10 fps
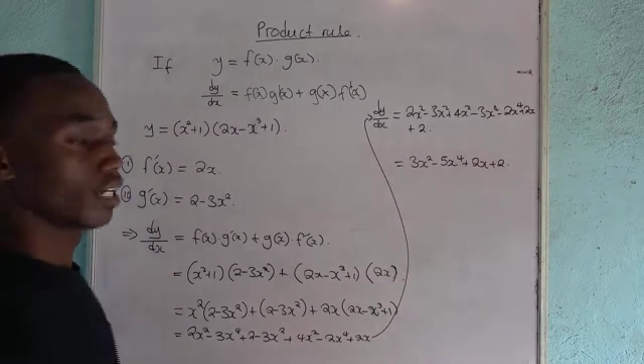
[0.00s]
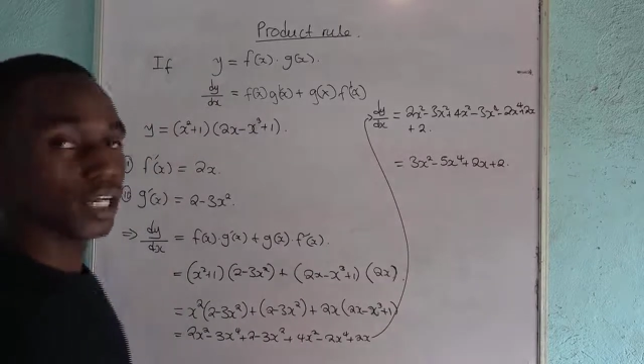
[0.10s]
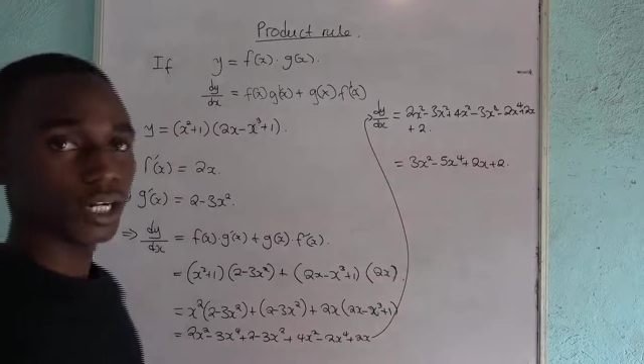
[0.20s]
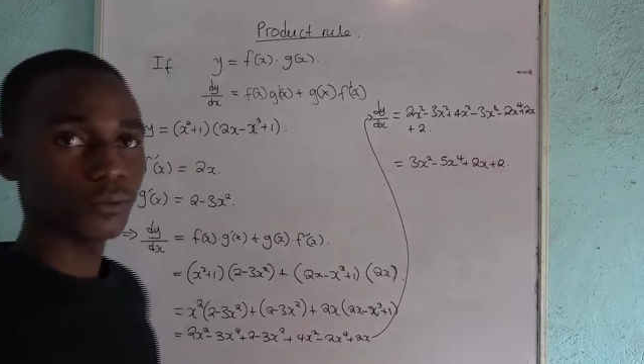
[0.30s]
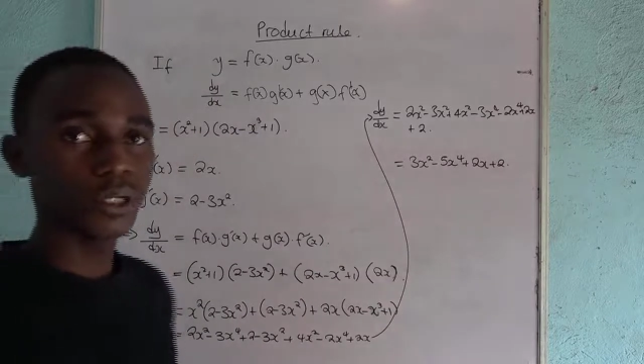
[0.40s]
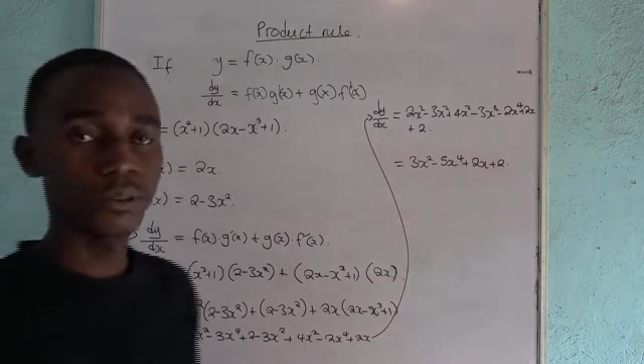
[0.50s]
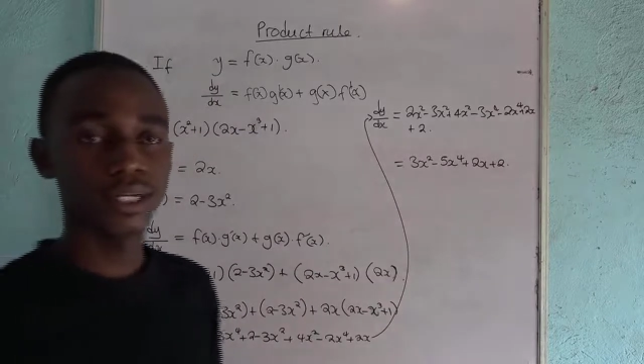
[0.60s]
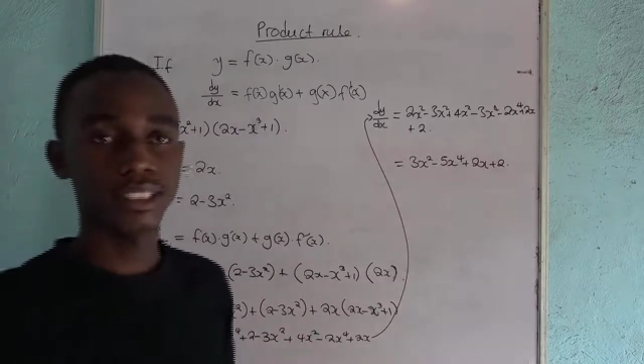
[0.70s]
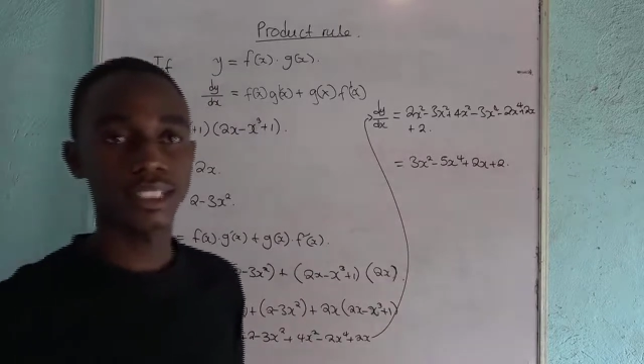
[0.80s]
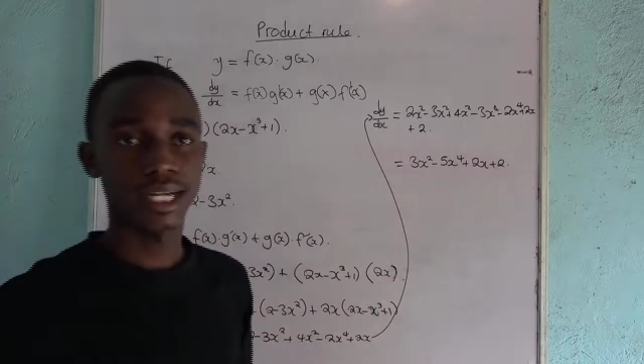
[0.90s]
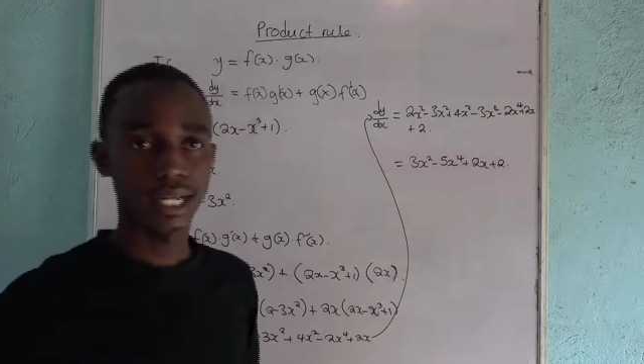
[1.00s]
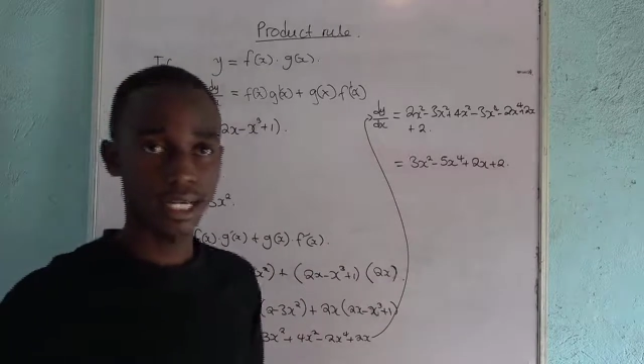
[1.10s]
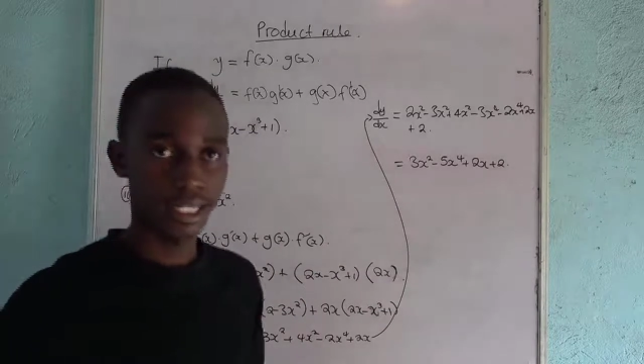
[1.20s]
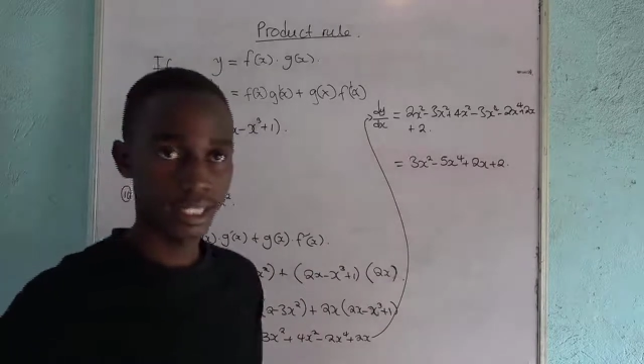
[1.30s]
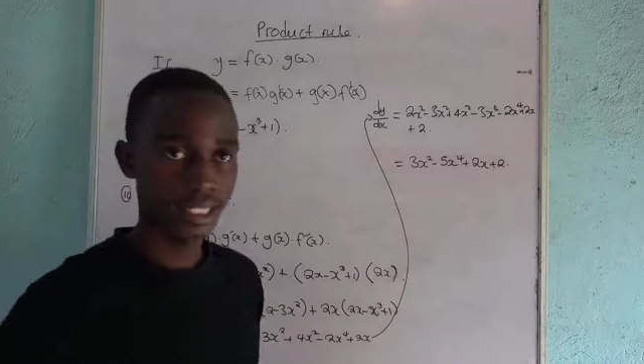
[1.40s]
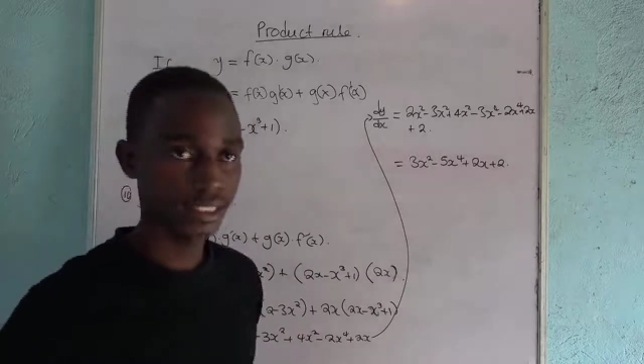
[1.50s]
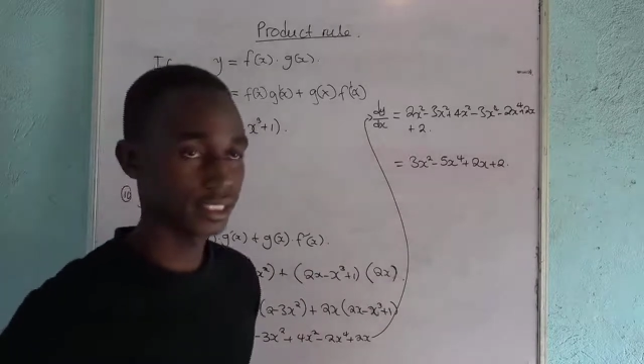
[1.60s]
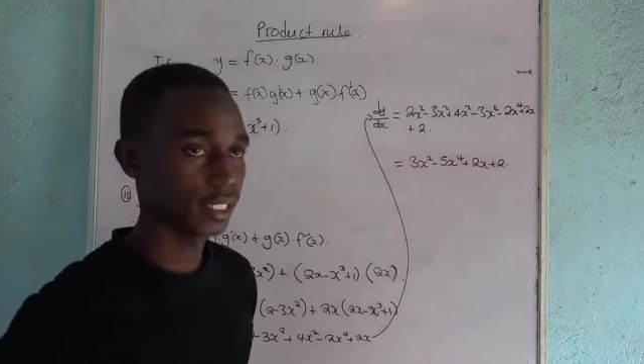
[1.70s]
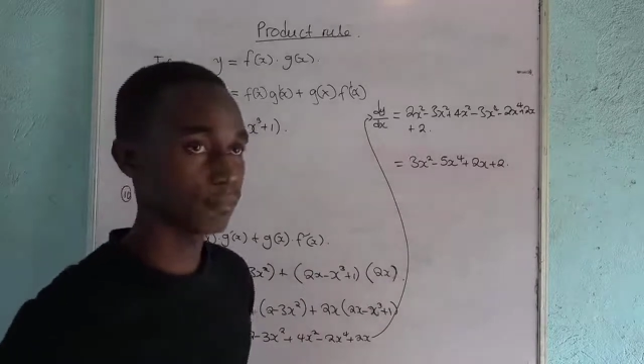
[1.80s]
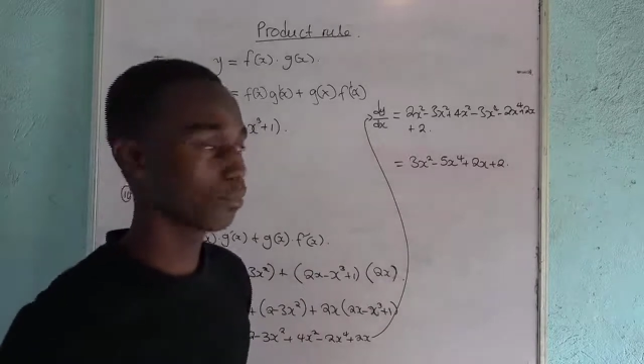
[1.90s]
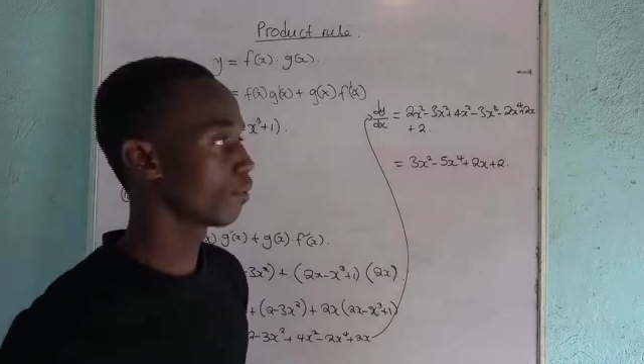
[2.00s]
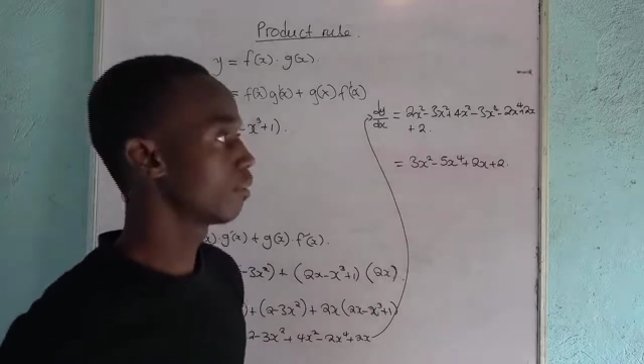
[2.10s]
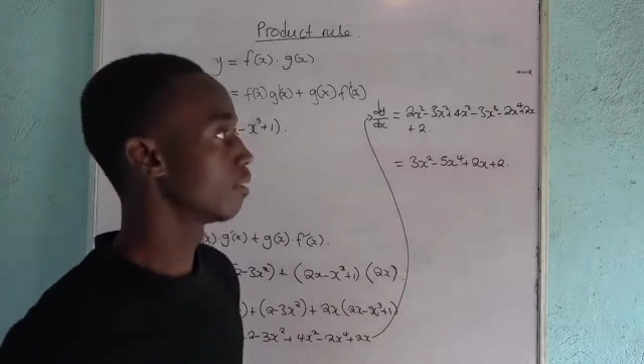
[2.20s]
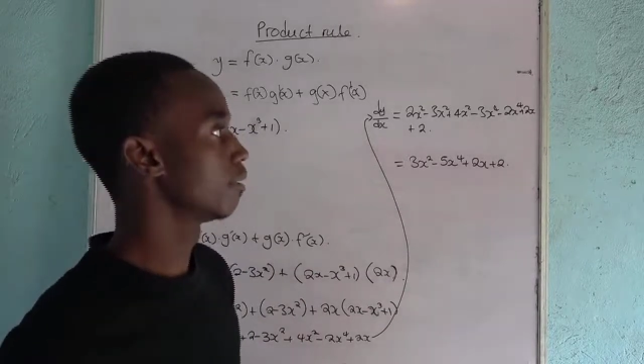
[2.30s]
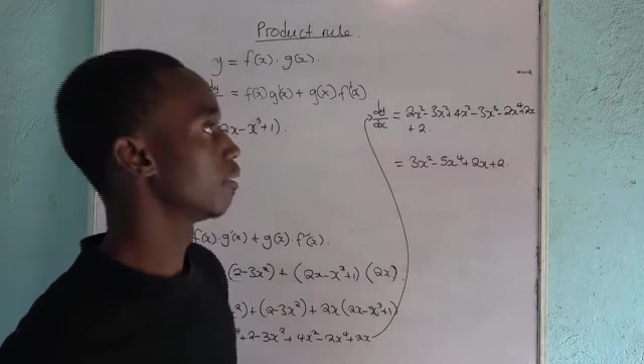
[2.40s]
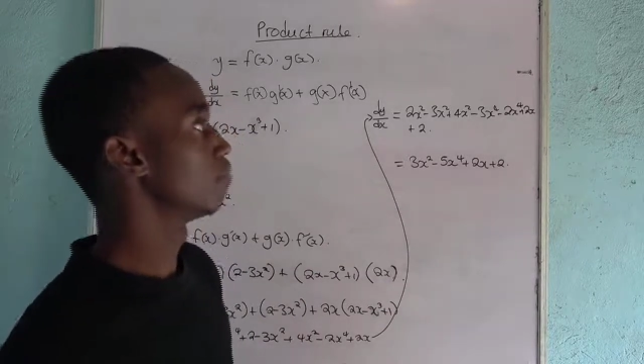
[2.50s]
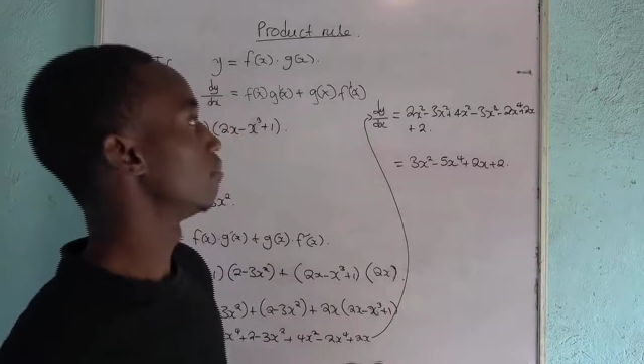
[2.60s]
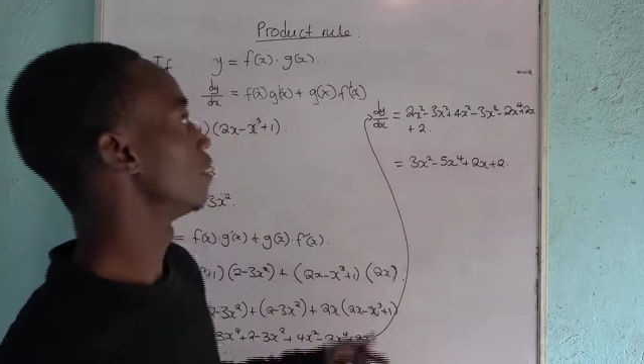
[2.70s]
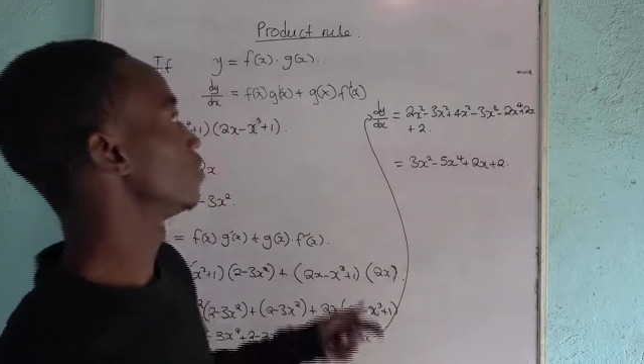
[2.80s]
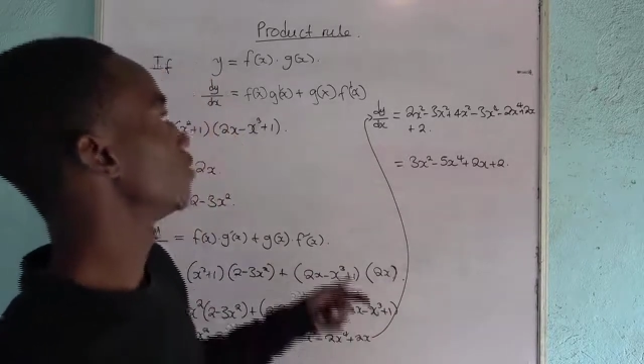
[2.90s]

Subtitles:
Can we look at another example based